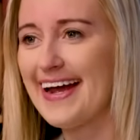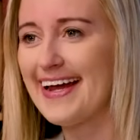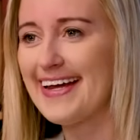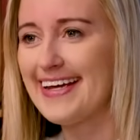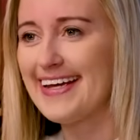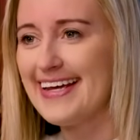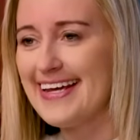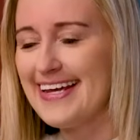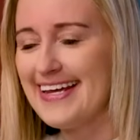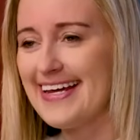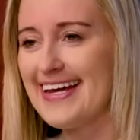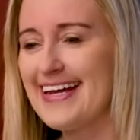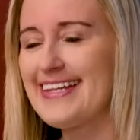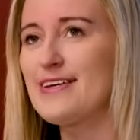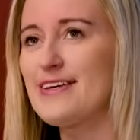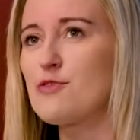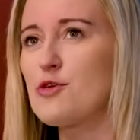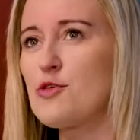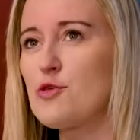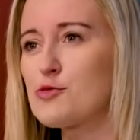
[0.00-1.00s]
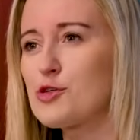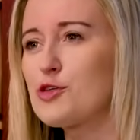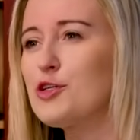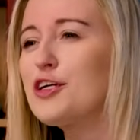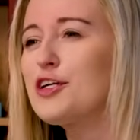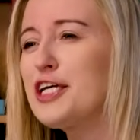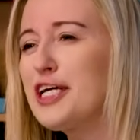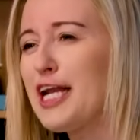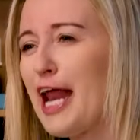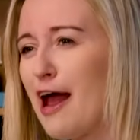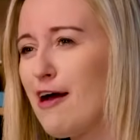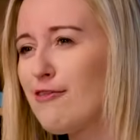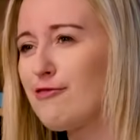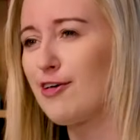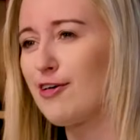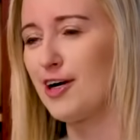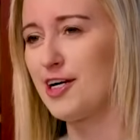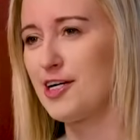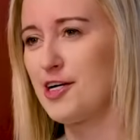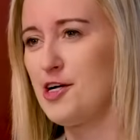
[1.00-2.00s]
there was clearly an
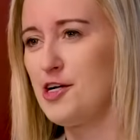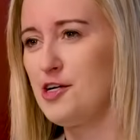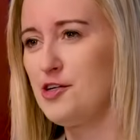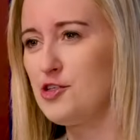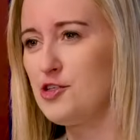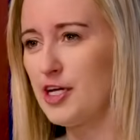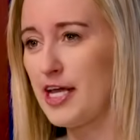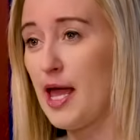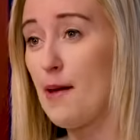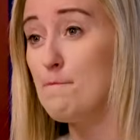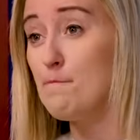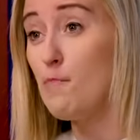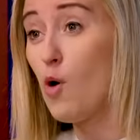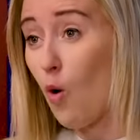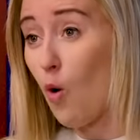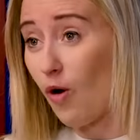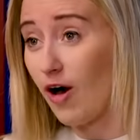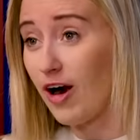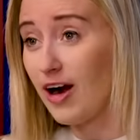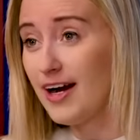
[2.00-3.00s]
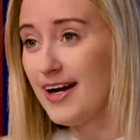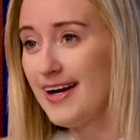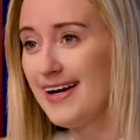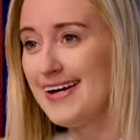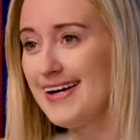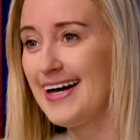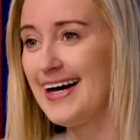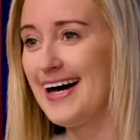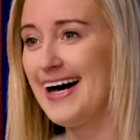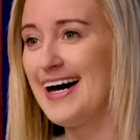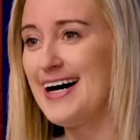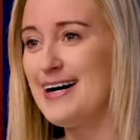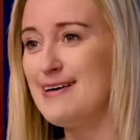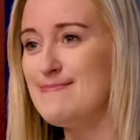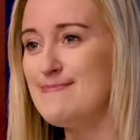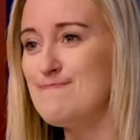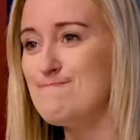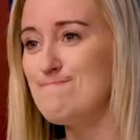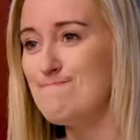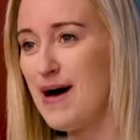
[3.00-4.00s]
effort to get more,
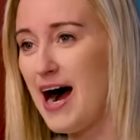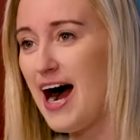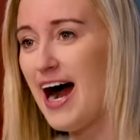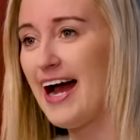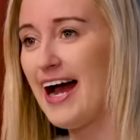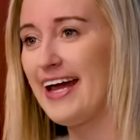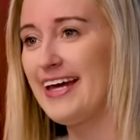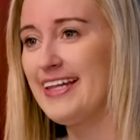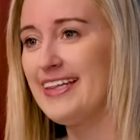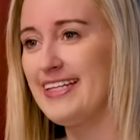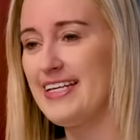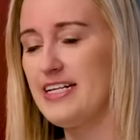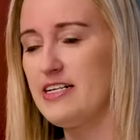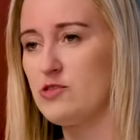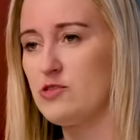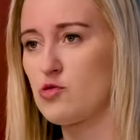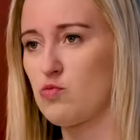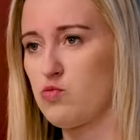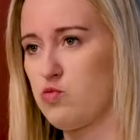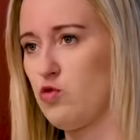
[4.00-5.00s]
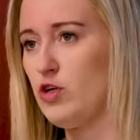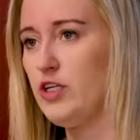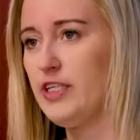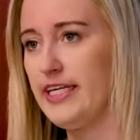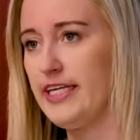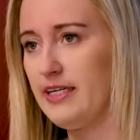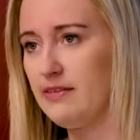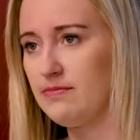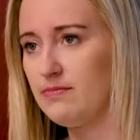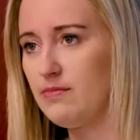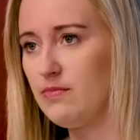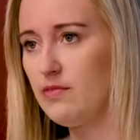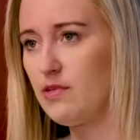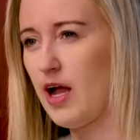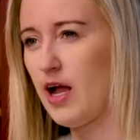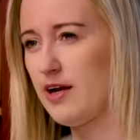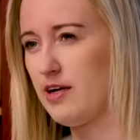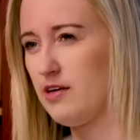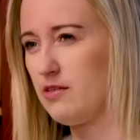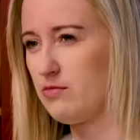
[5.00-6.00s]
by these really
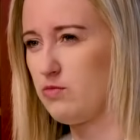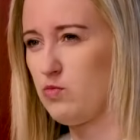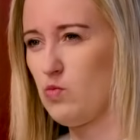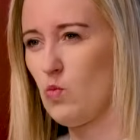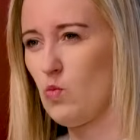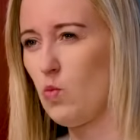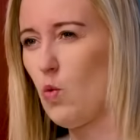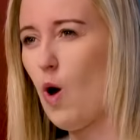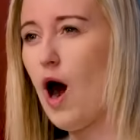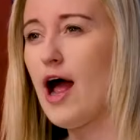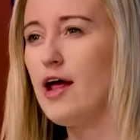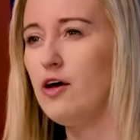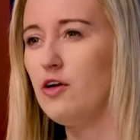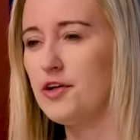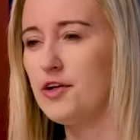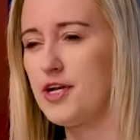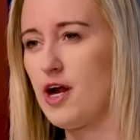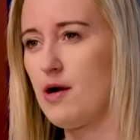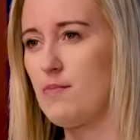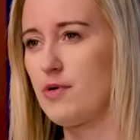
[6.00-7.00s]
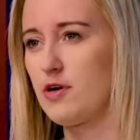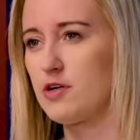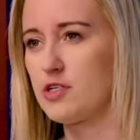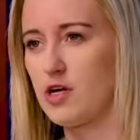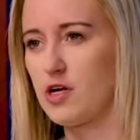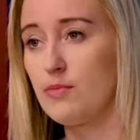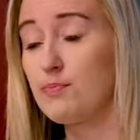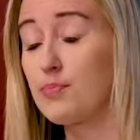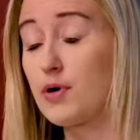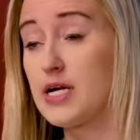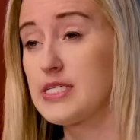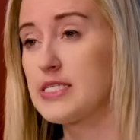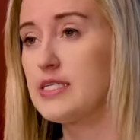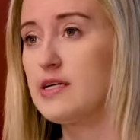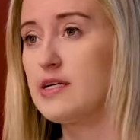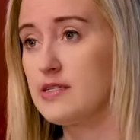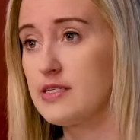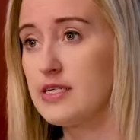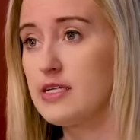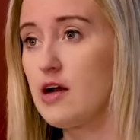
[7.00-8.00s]
kind of wild numbers,
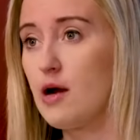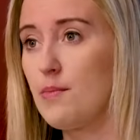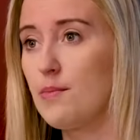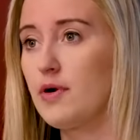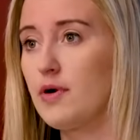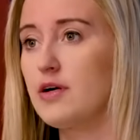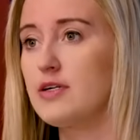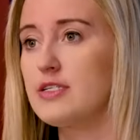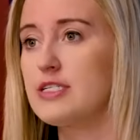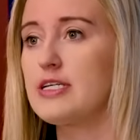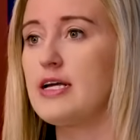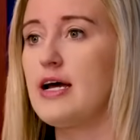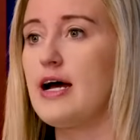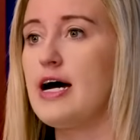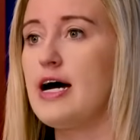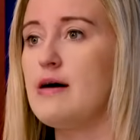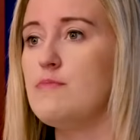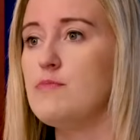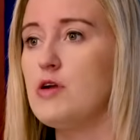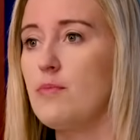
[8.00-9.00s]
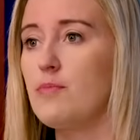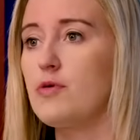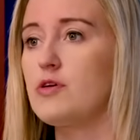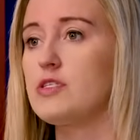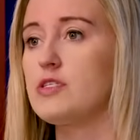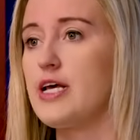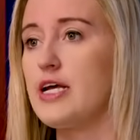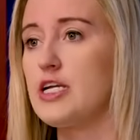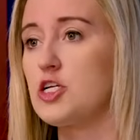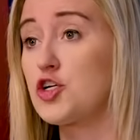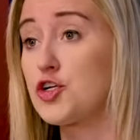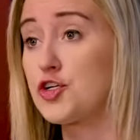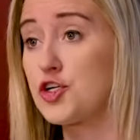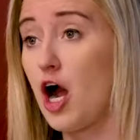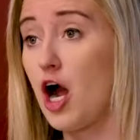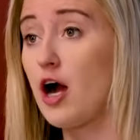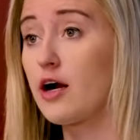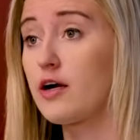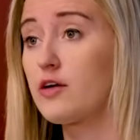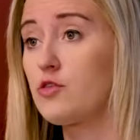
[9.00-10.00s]
unprecedented numbers, numbers that
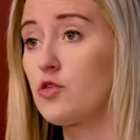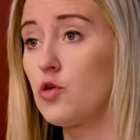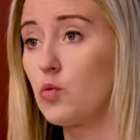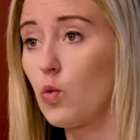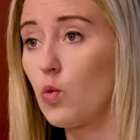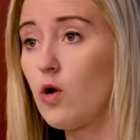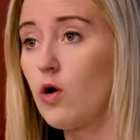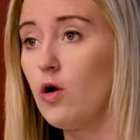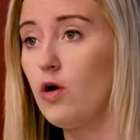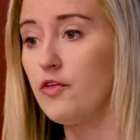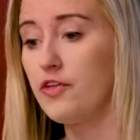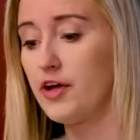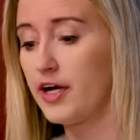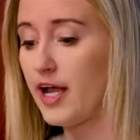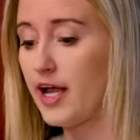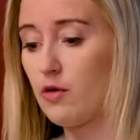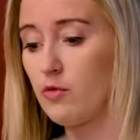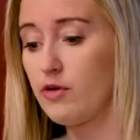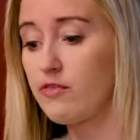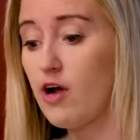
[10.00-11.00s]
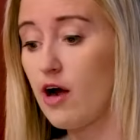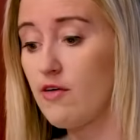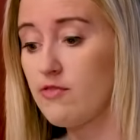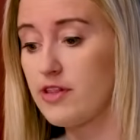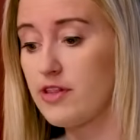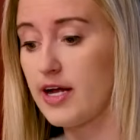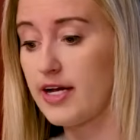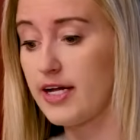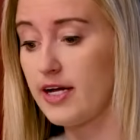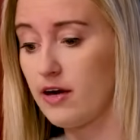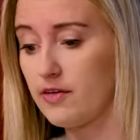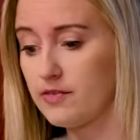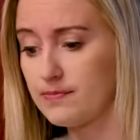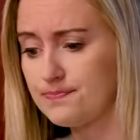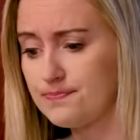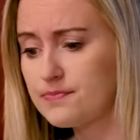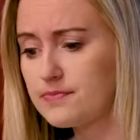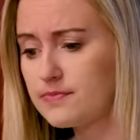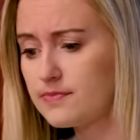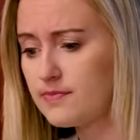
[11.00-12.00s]
shocked the world. Again, we've covered that here in
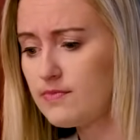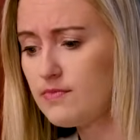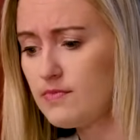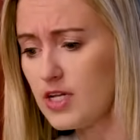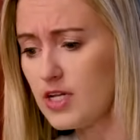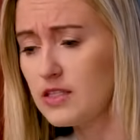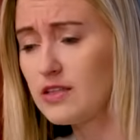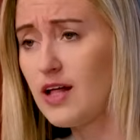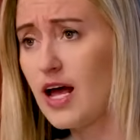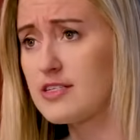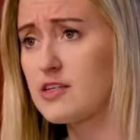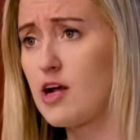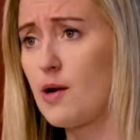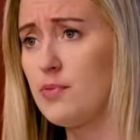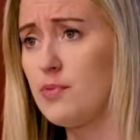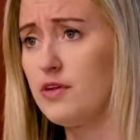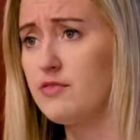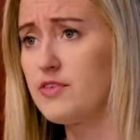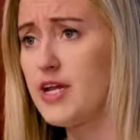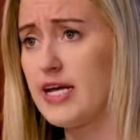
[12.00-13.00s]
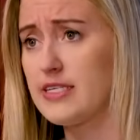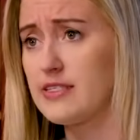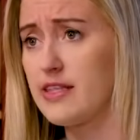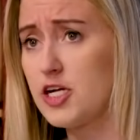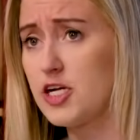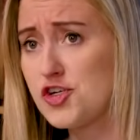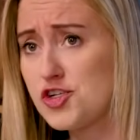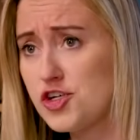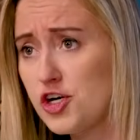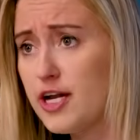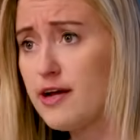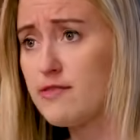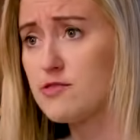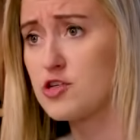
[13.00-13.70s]
last couple of days. They should have